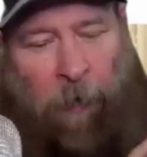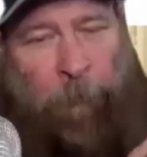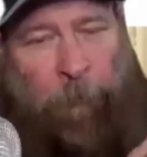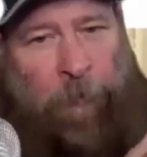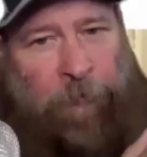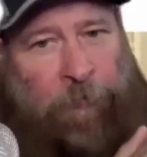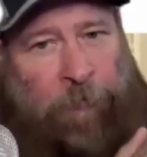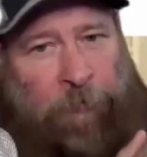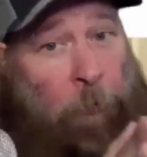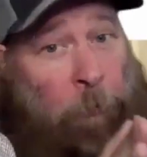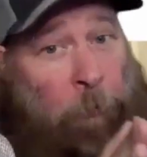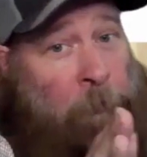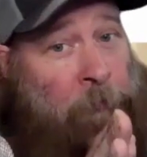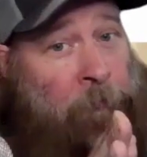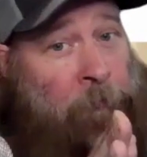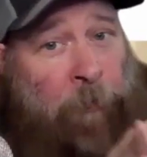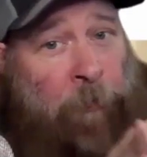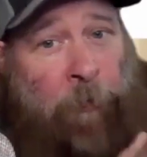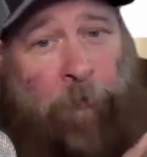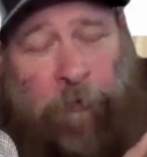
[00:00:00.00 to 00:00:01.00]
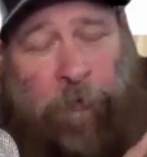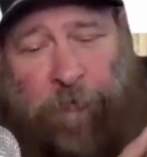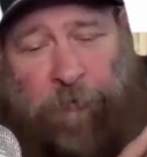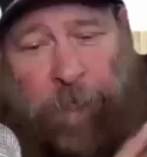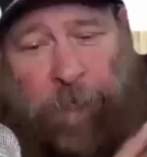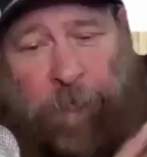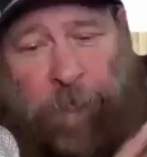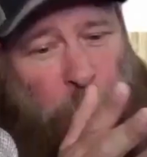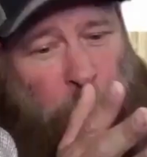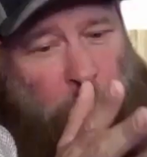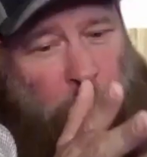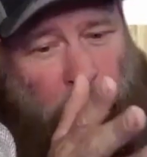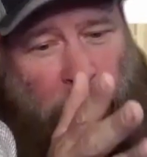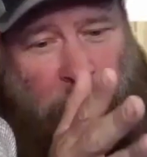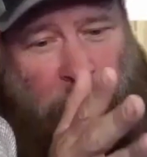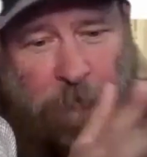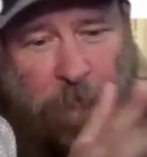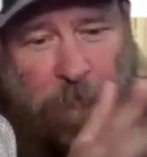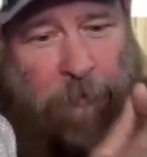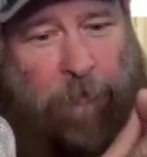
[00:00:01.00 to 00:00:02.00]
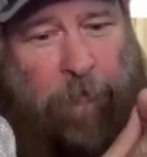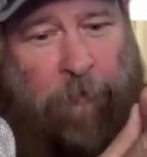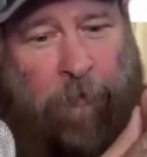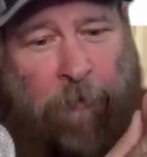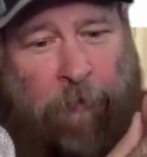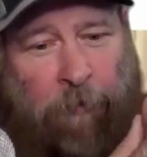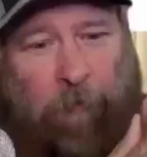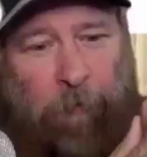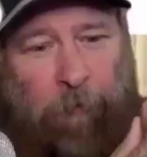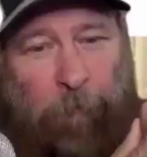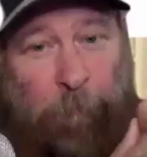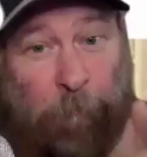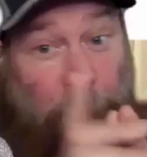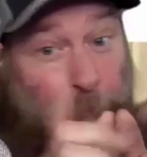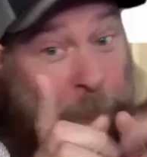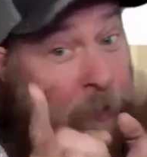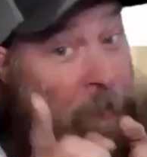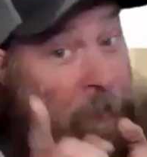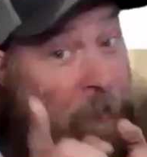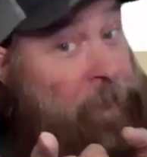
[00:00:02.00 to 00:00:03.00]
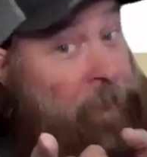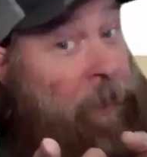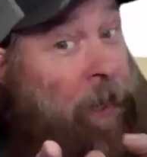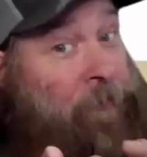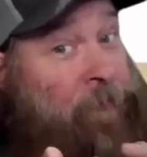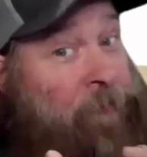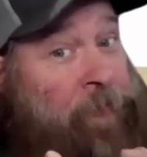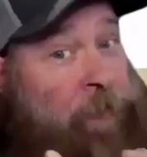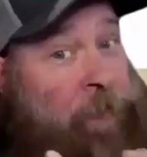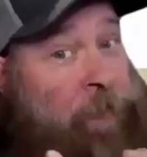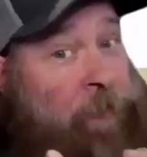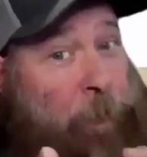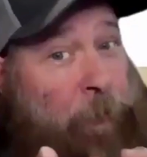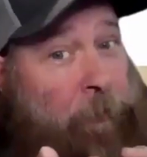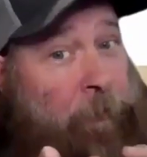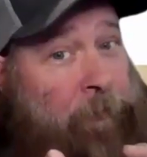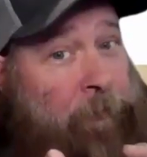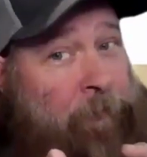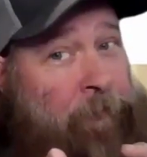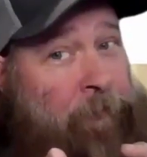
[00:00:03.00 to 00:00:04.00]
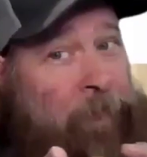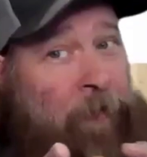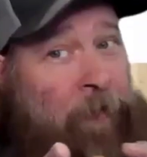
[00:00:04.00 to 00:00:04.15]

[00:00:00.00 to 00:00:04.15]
I'm going to start with a very simple question, but it's not simple.